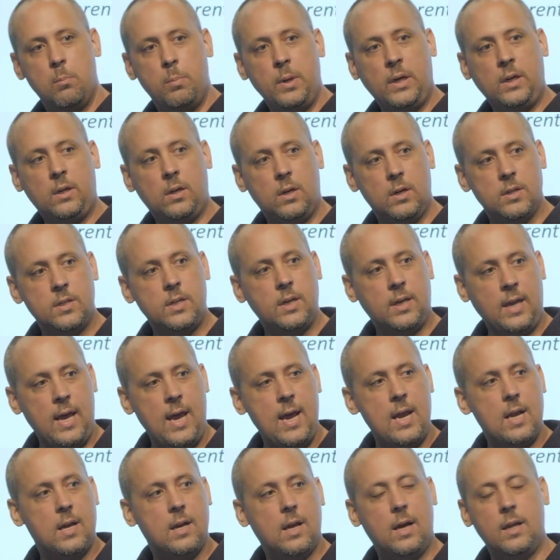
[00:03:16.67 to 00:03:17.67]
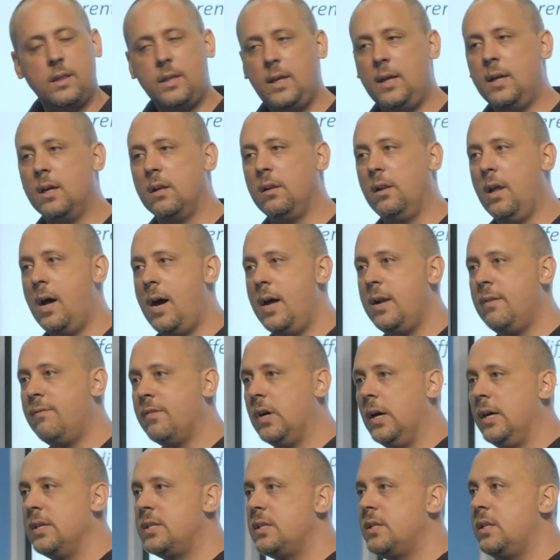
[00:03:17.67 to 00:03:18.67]
Because again, I think a lot
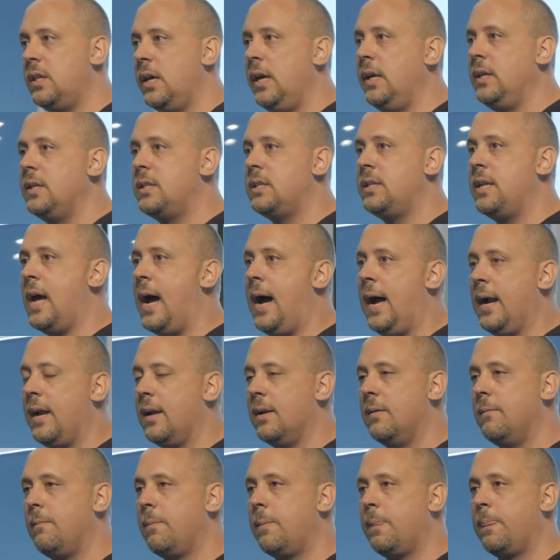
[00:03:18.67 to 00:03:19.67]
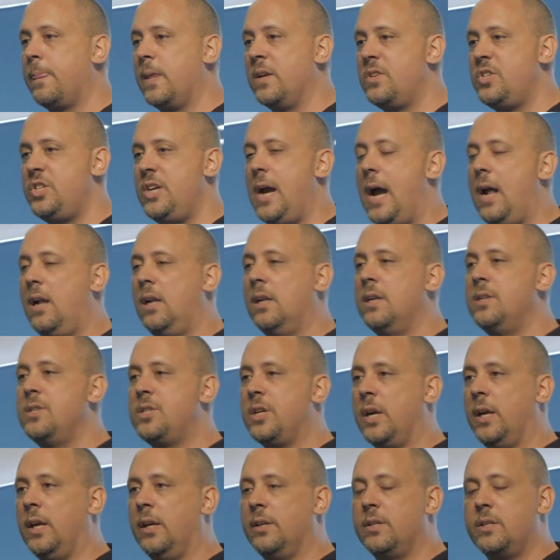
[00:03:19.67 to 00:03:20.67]
of us thinks that the
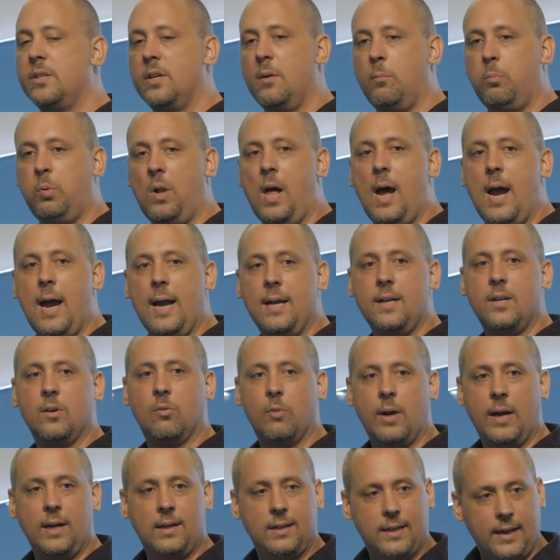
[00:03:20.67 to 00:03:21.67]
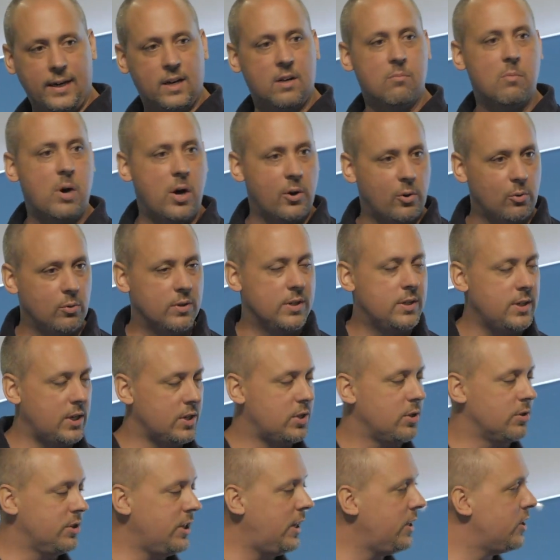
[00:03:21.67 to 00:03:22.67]
challenge is applying the rate data model, et
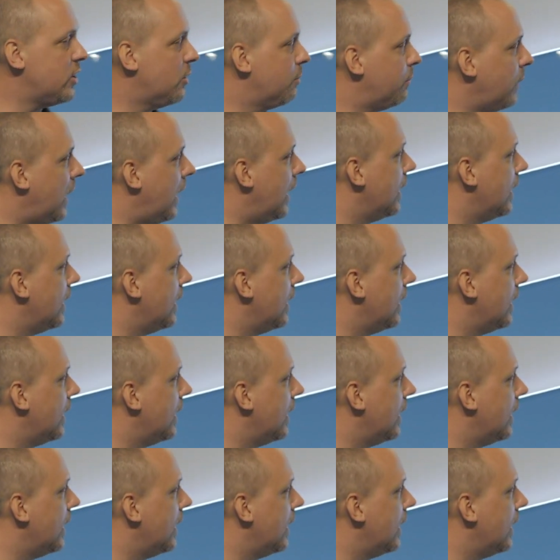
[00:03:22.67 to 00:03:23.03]
cetera,